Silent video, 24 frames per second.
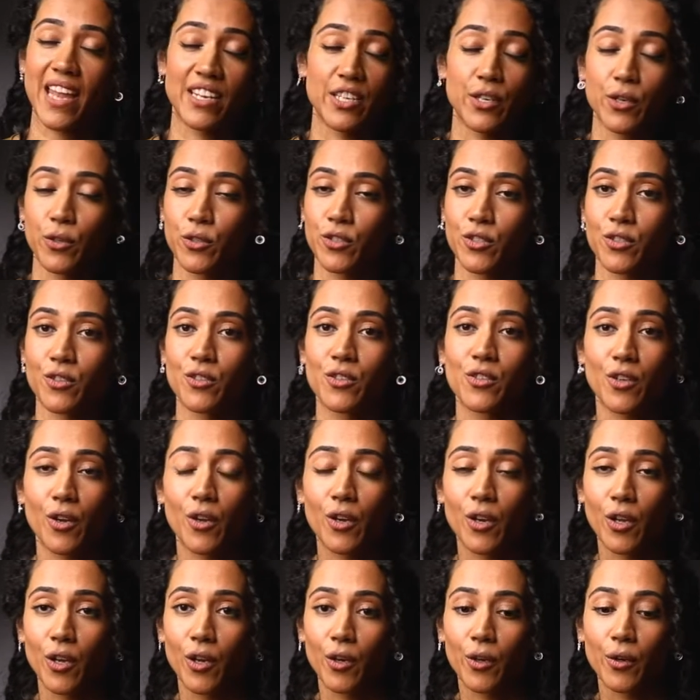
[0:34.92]
any ocean
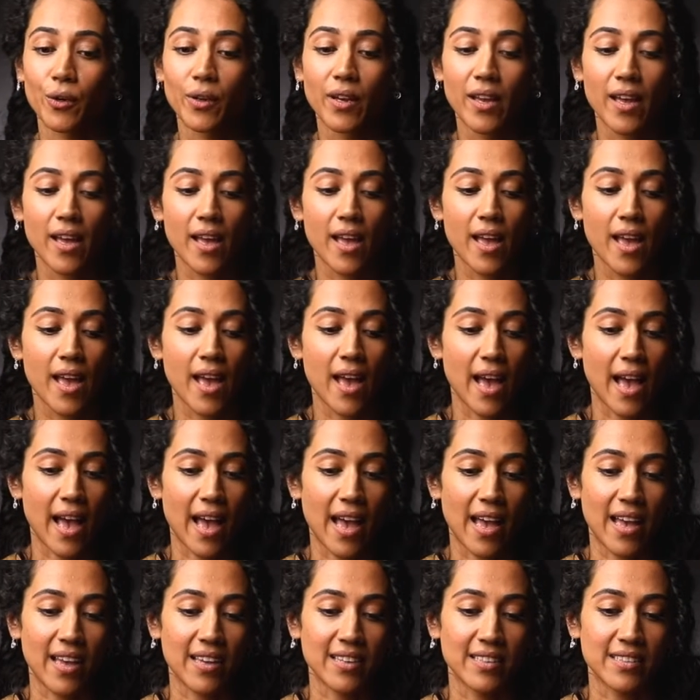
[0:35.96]
solo,
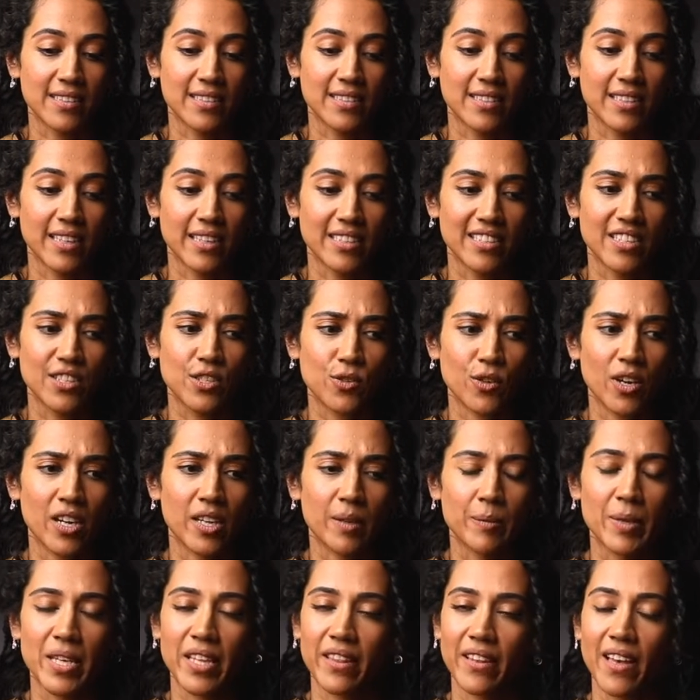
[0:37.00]
and it did
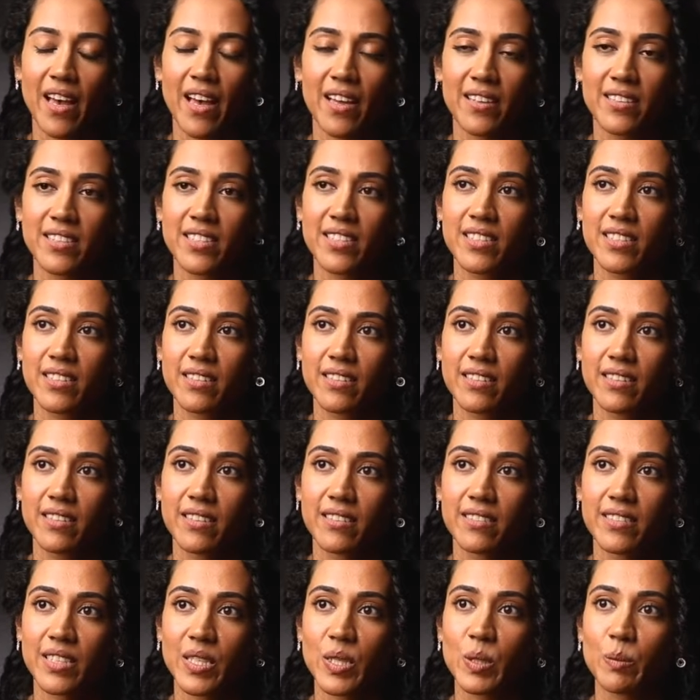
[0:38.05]
strike me that
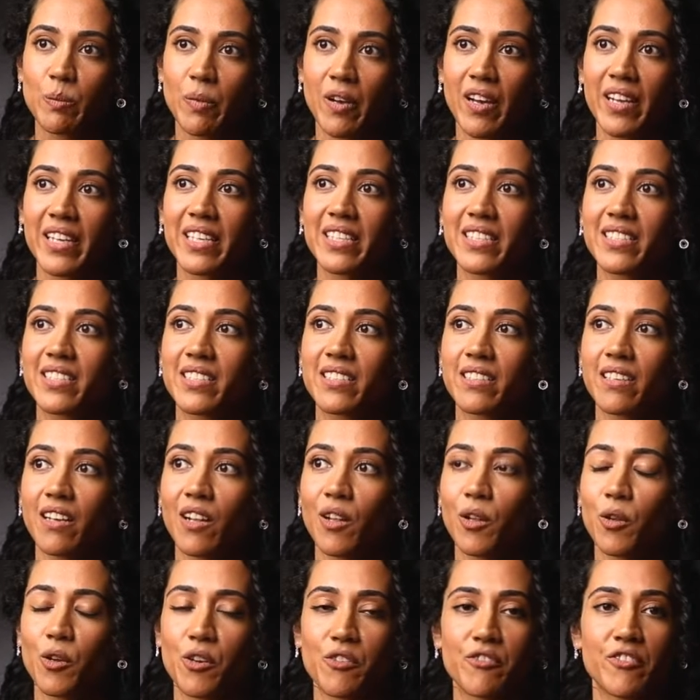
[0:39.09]
despite
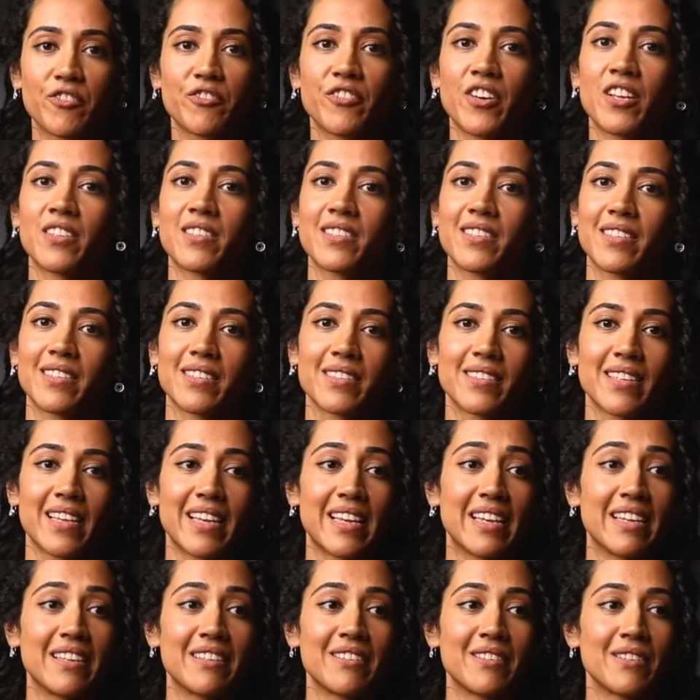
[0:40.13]
a lot of advances
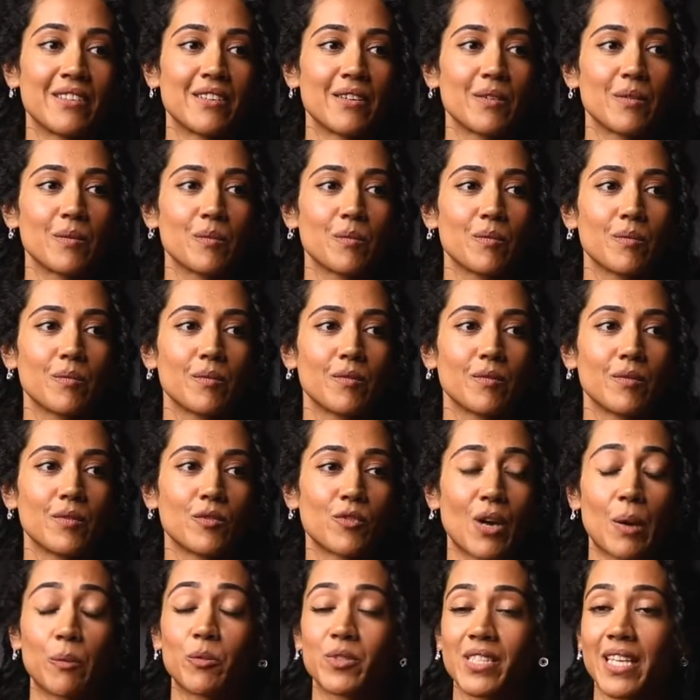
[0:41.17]
in
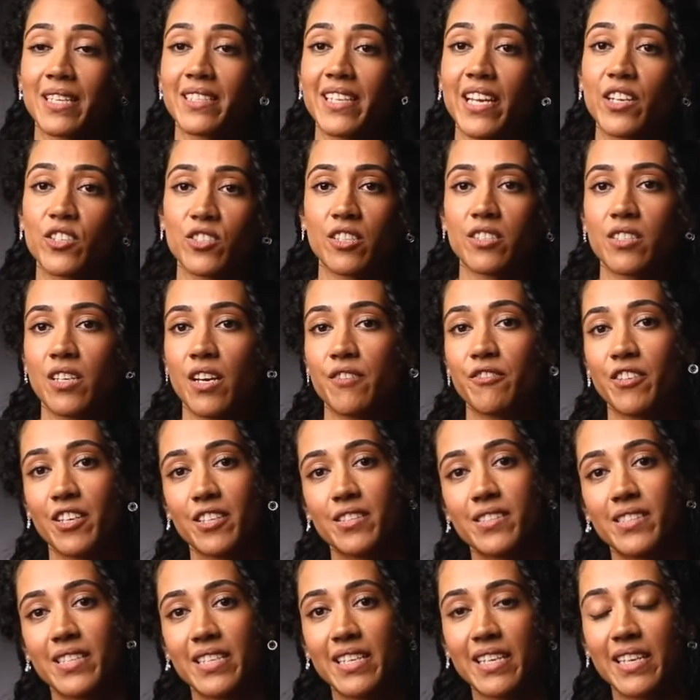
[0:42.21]
representation and
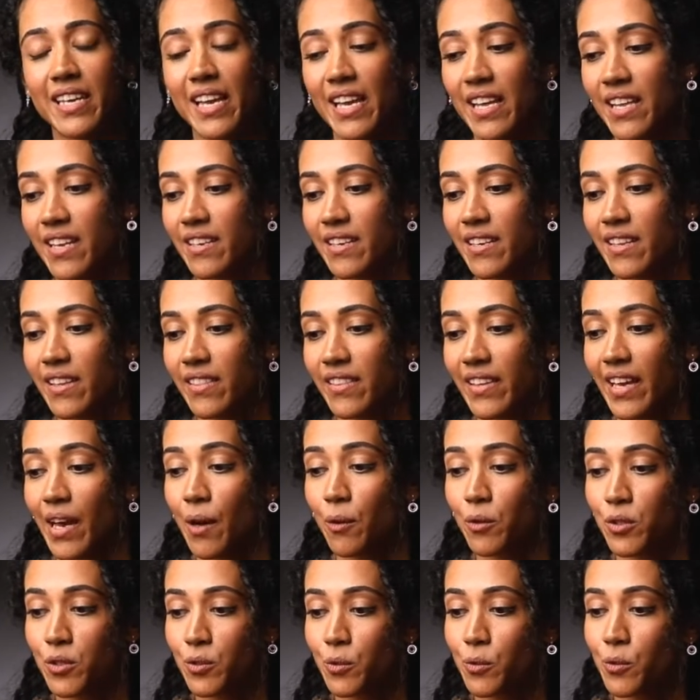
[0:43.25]
diversity in the
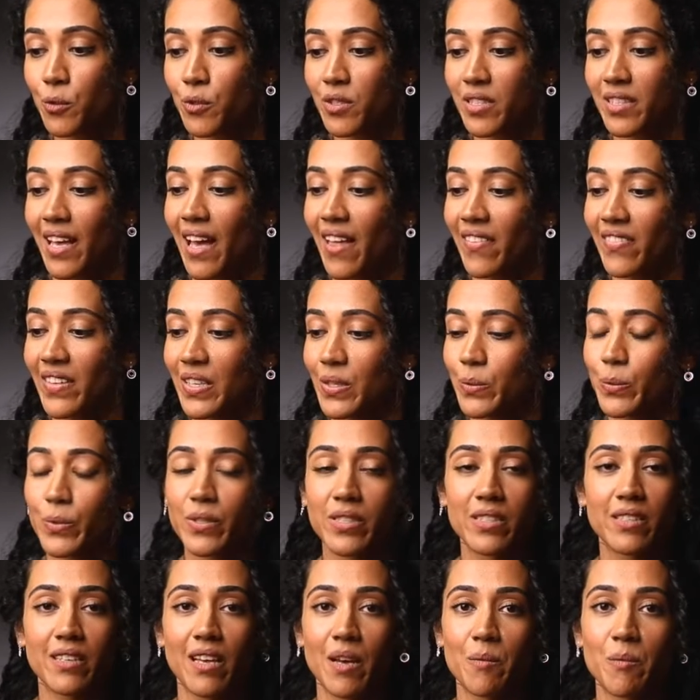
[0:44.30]
outdoors, that this
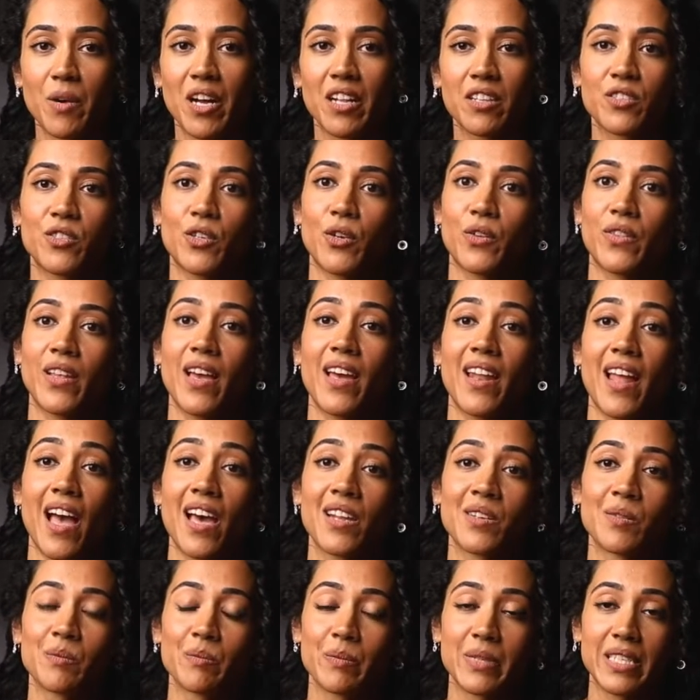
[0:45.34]
was a milestone that
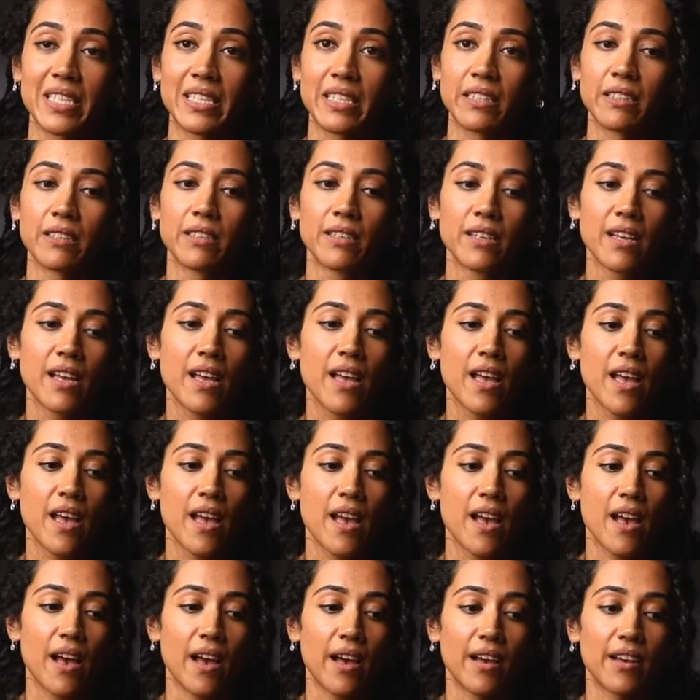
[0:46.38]
hadn't been
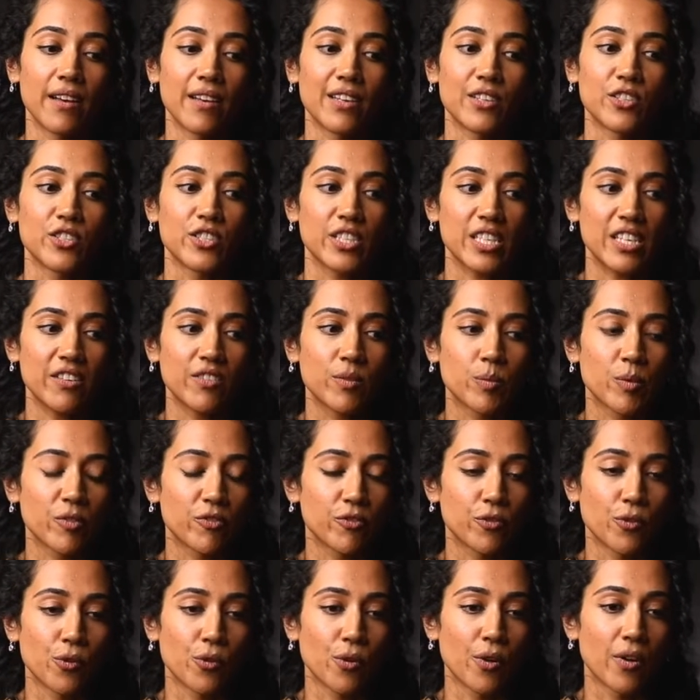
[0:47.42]
achieved
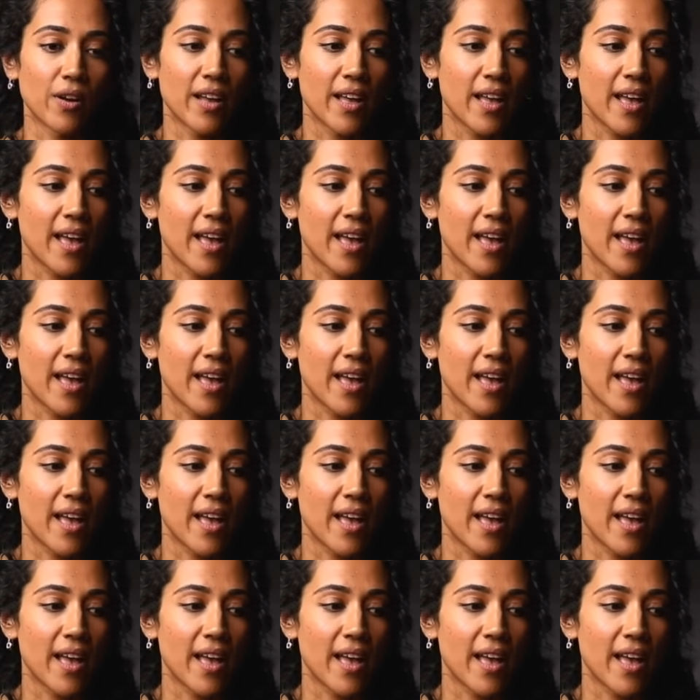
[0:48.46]
before.